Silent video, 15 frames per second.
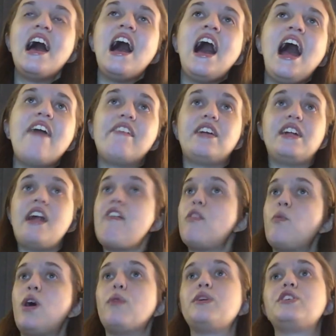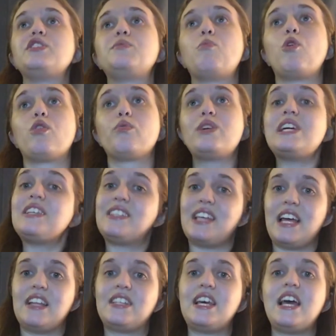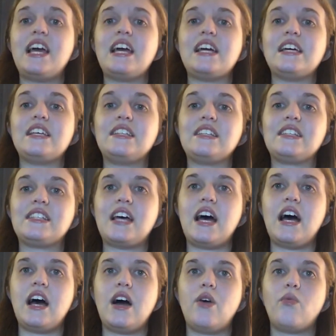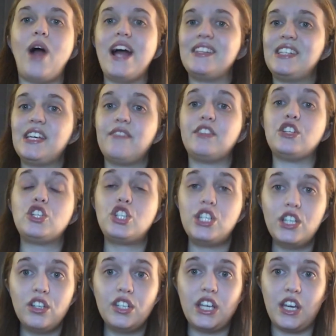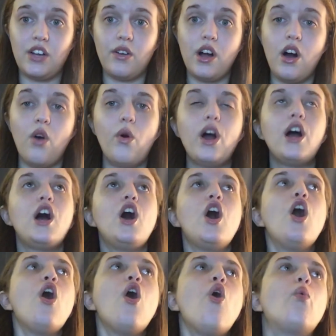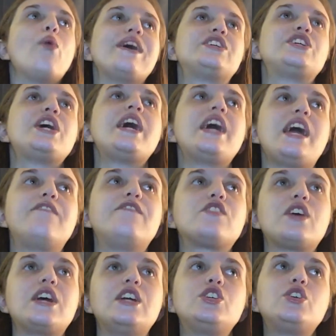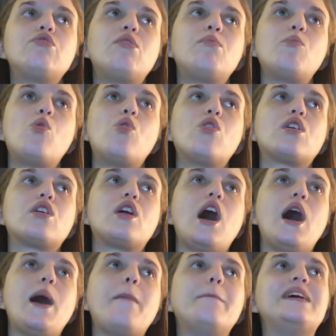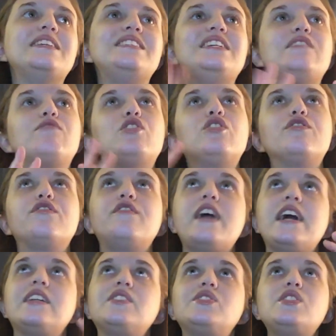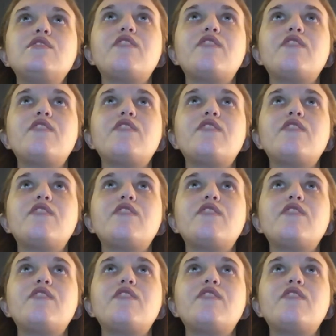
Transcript: And then another one which is more recent is Rising of the Shield Hero, which if you're into a more medieval fantasy